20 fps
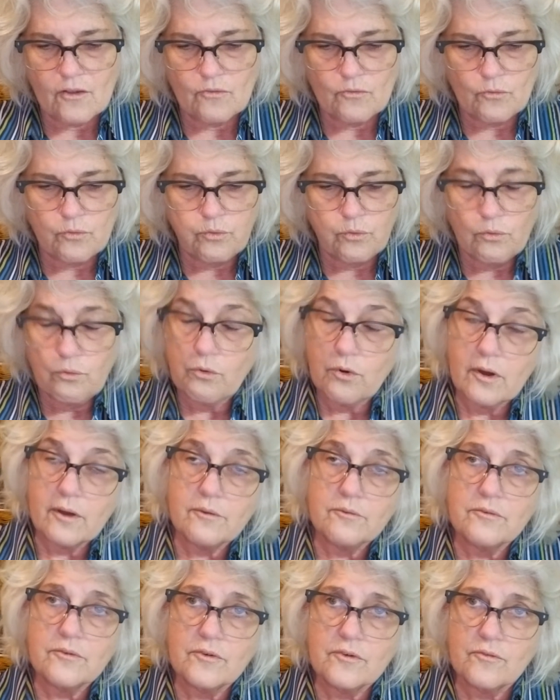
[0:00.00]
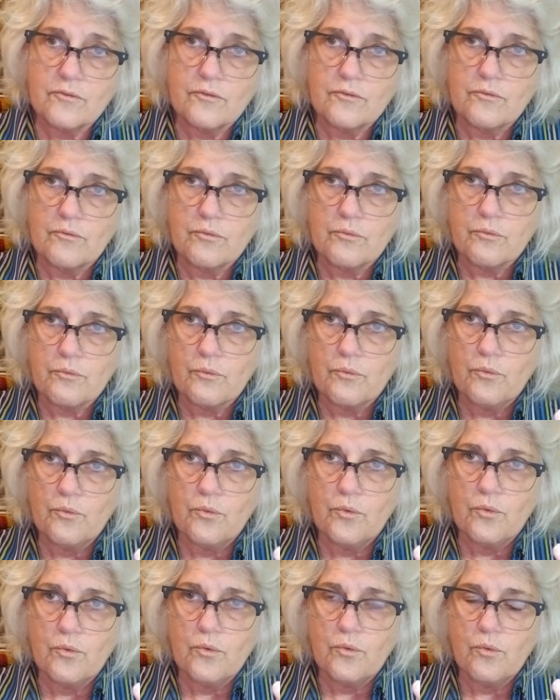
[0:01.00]
what
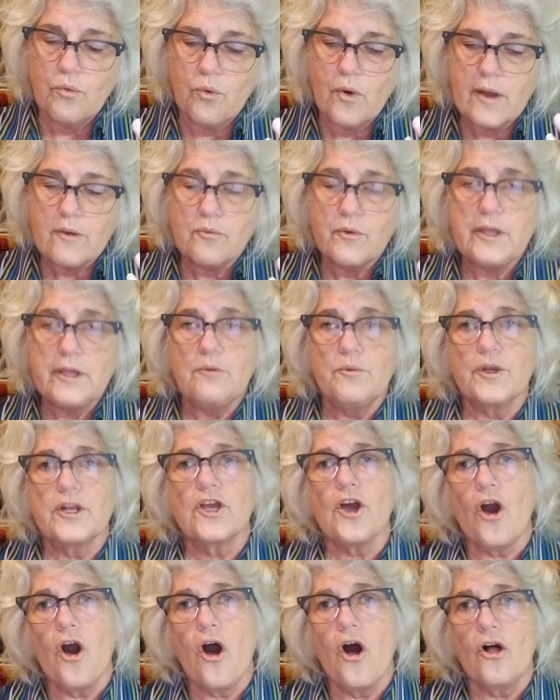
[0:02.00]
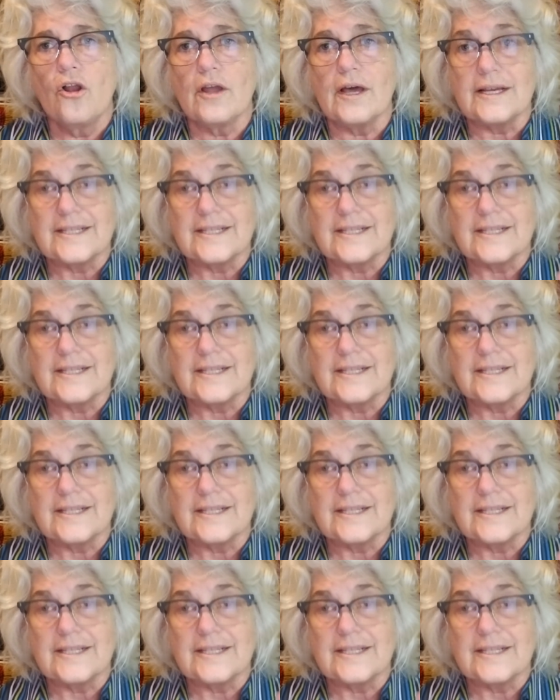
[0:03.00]
we would call